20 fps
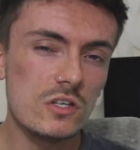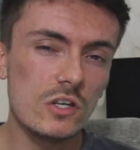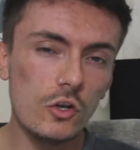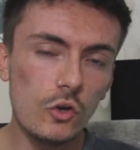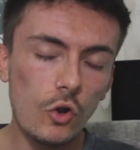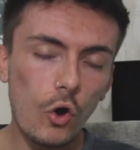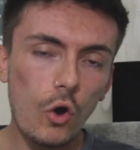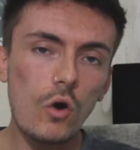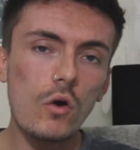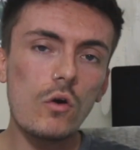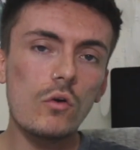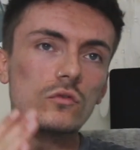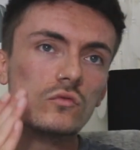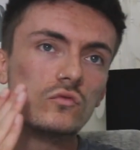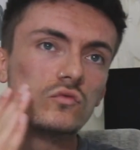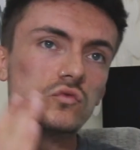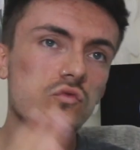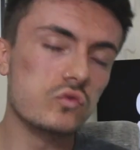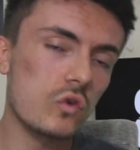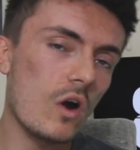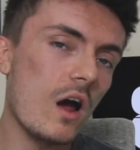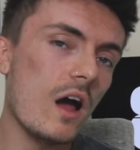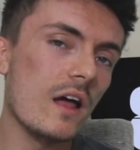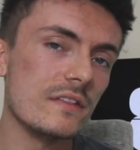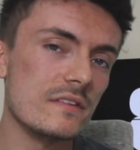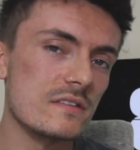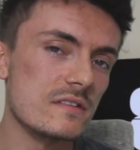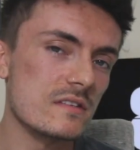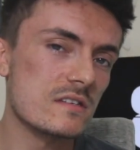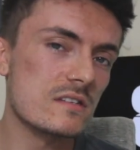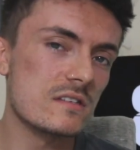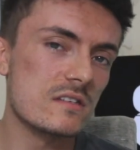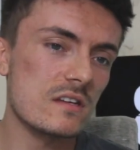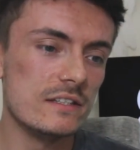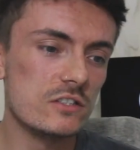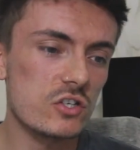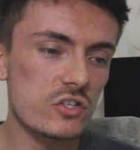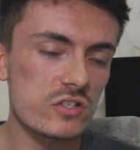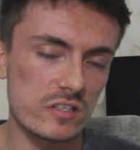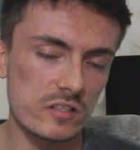not runs,
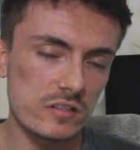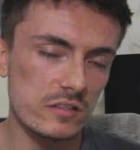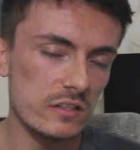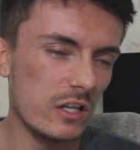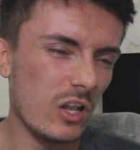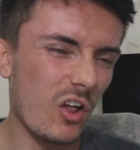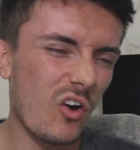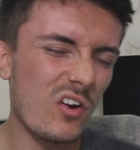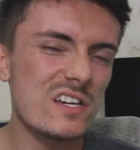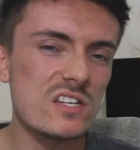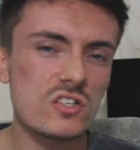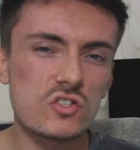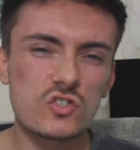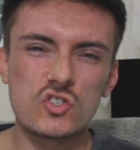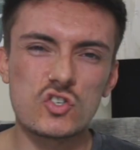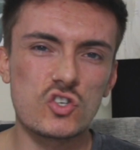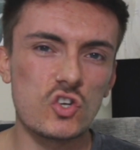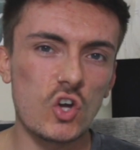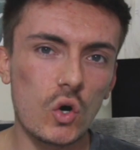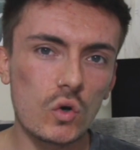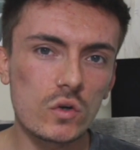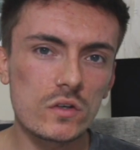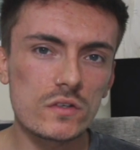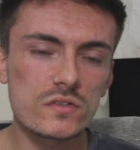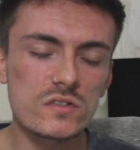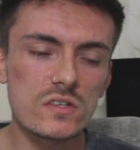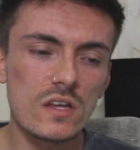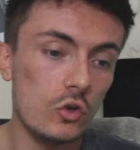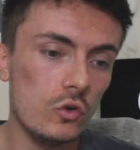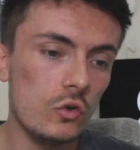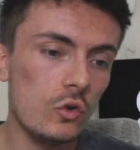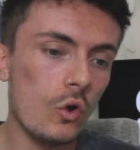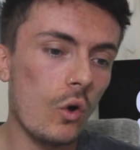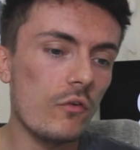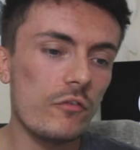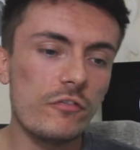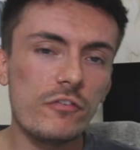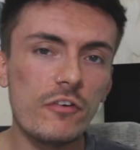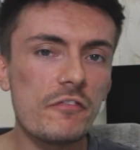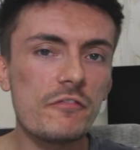just light jogs.
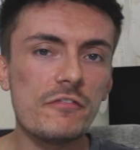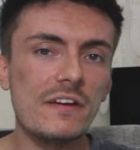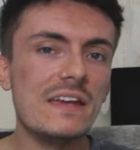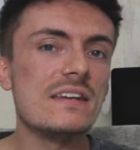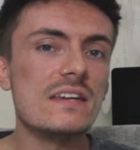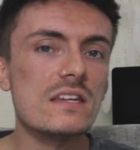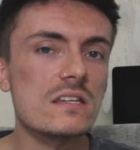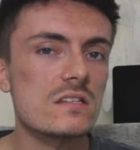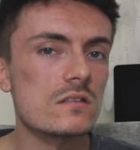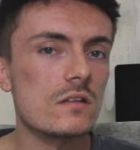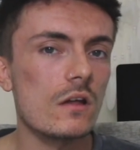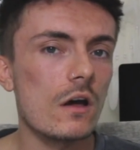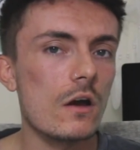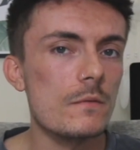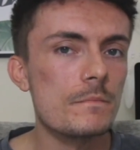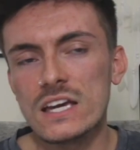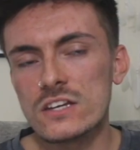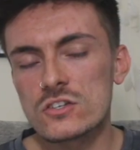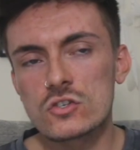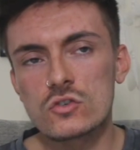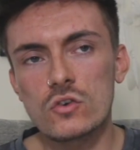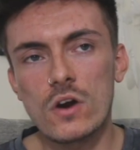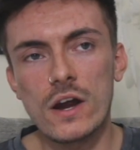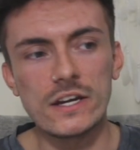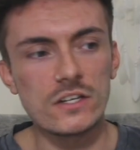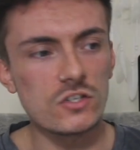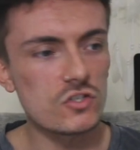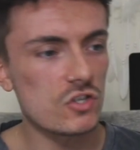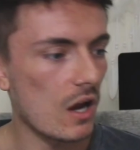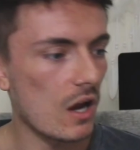Not for fitness though. It's strange.